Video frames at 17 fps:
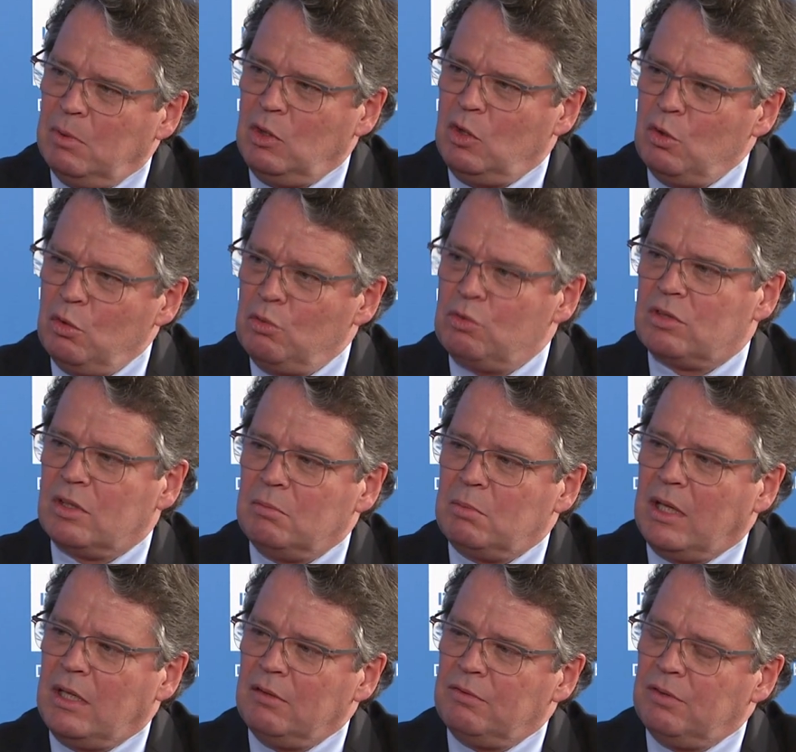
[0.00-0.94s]
use and
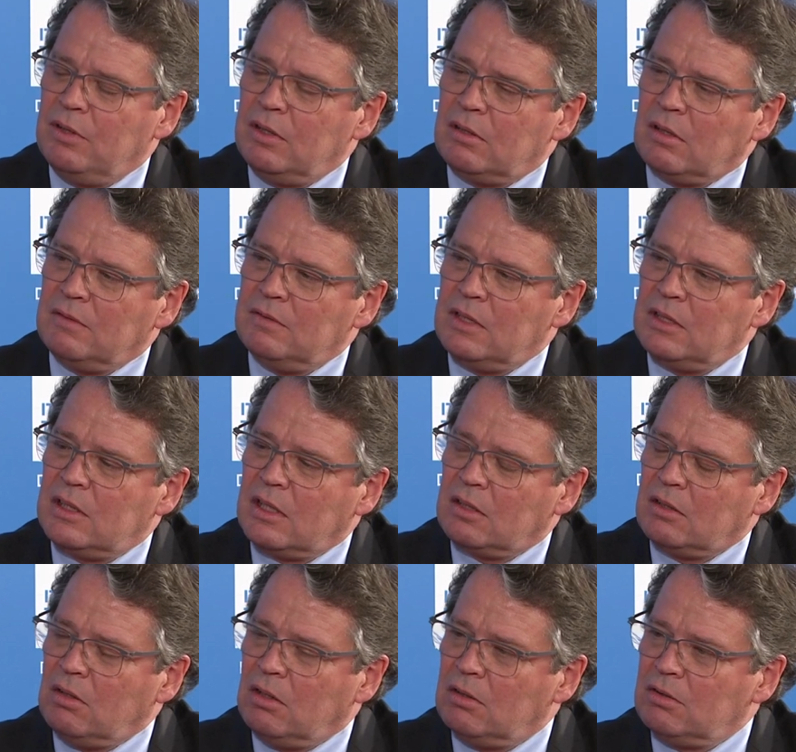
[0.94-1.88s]
benefit of the
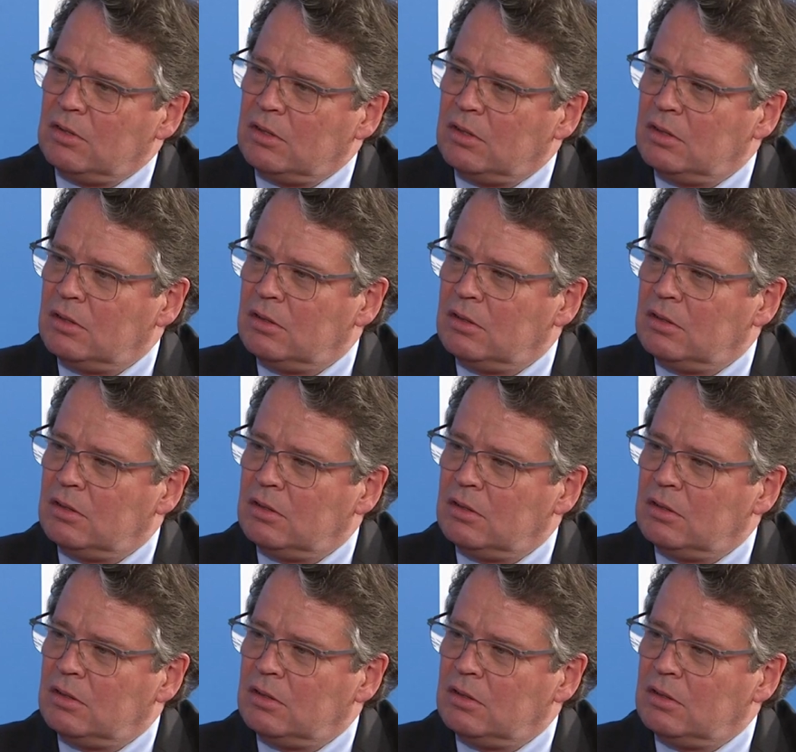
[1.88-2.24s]
technology.